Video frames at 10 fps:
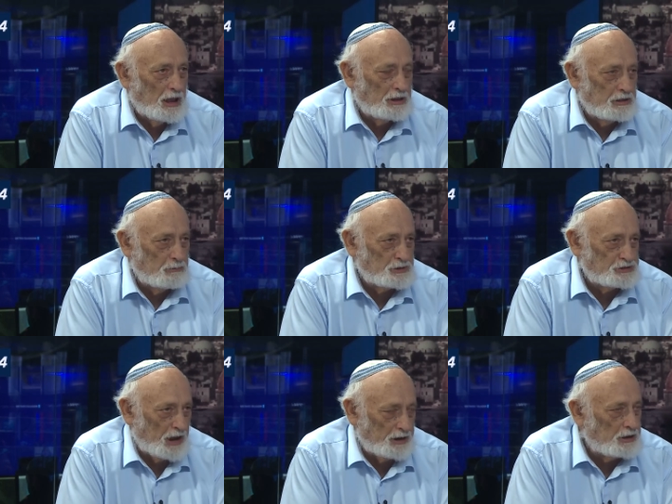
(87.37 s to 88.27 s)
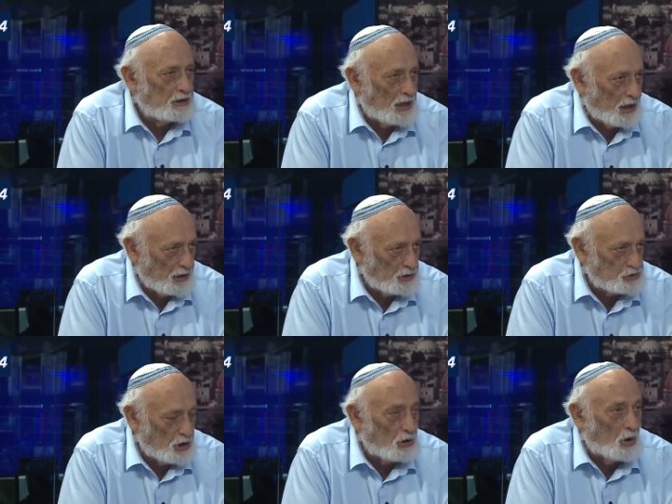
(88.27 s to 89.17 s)
and the Messianic
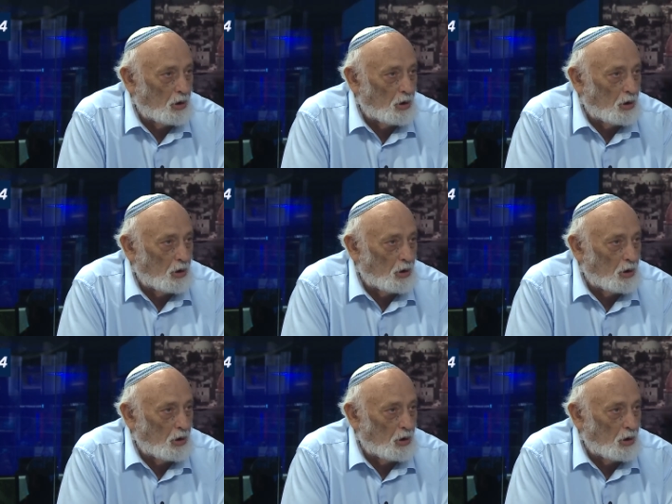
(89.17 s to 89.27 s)
character